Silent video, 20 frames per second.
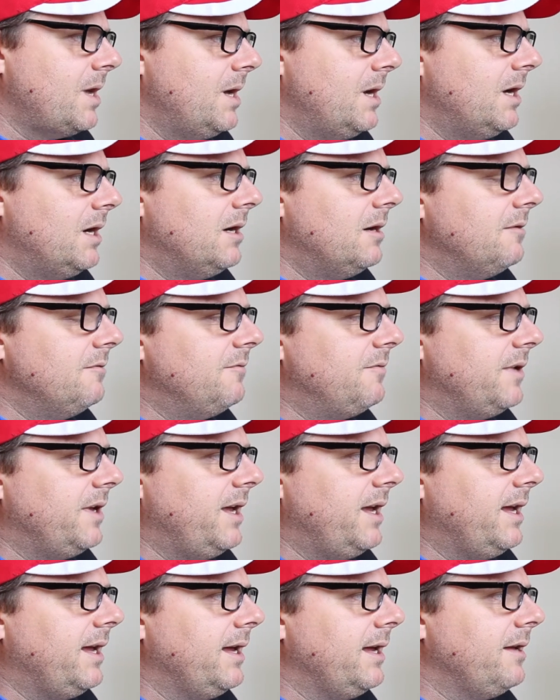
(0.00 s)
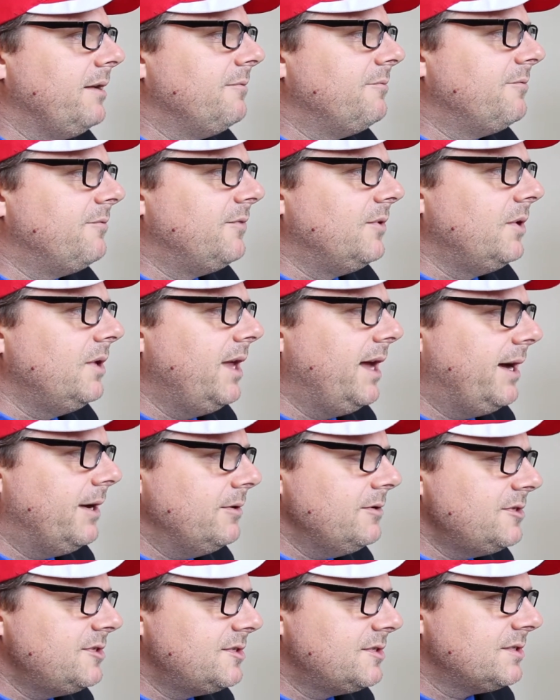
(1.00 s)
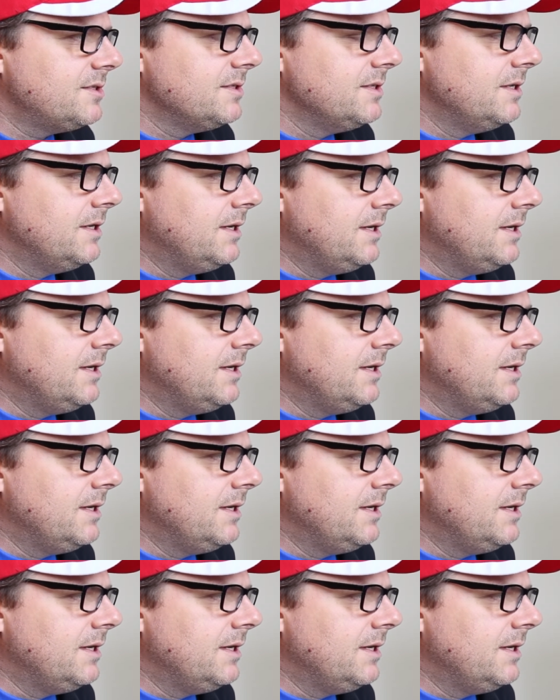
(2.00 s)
of a full house,